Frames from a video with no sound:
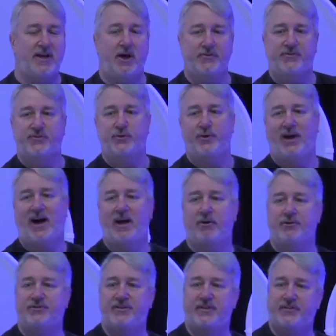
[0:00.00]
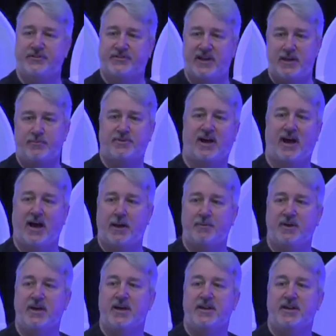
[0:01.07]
else is on IRC at the same time,